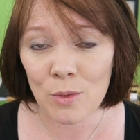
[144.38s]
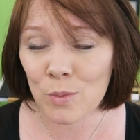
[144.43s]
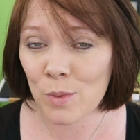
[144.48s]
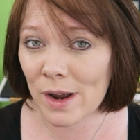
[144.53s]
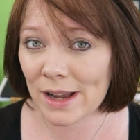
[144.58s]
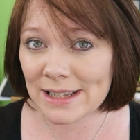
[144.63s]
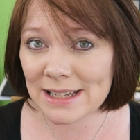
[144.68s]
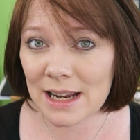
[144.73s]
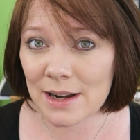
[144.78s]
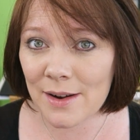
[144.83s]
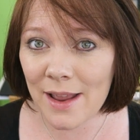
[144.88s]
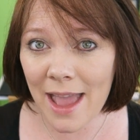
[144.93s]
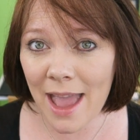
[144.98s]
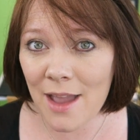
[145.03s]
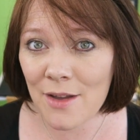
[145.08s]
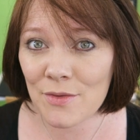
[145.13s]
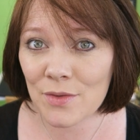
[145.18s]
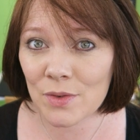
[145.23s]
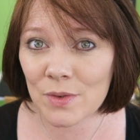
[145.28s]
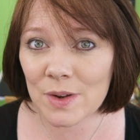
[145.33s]
write down
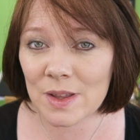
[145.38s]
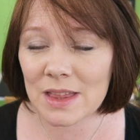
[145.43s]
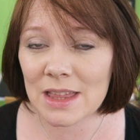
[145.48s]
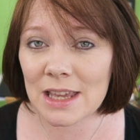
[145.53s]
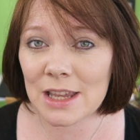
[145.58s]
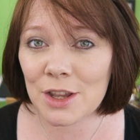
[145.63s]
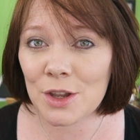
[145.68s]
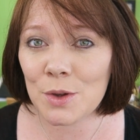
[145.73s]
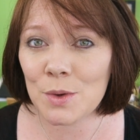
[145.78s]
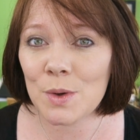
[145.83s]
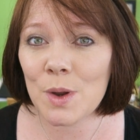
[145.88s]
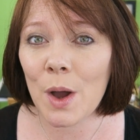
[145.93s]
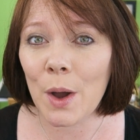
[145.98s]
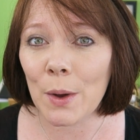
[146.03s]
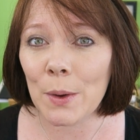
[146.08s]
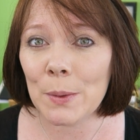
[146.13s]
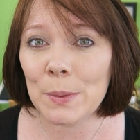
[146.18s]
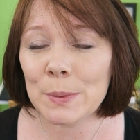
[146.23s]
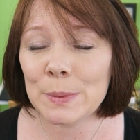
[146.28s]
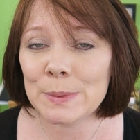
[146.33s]
everything you
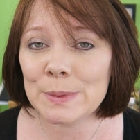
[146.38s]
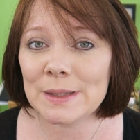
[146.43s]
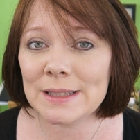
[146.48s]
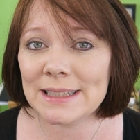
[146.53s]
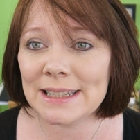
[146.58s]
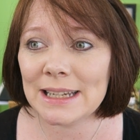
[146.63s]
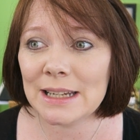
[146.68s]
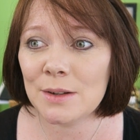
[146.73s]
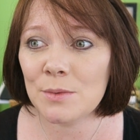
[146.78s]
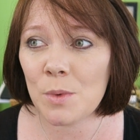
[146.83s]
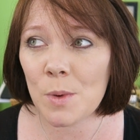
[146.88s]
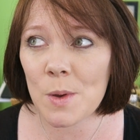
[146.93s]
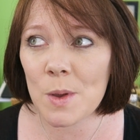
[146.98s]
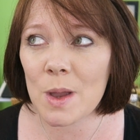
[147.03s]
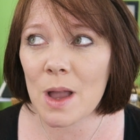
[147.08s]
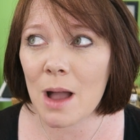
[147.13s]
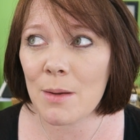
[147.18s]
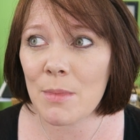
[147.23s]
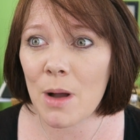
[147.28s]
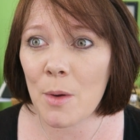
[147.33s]
know, see what
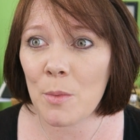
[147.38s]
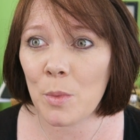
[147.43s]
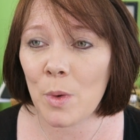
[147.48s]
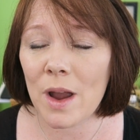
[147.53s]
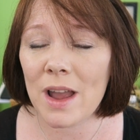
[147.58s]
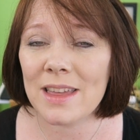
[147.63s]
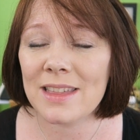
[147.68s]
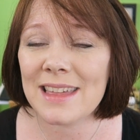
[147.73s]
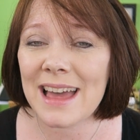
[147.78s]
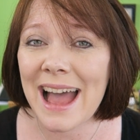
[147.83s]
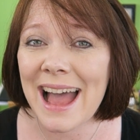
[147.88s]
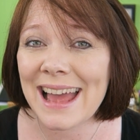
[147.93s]
you come up with,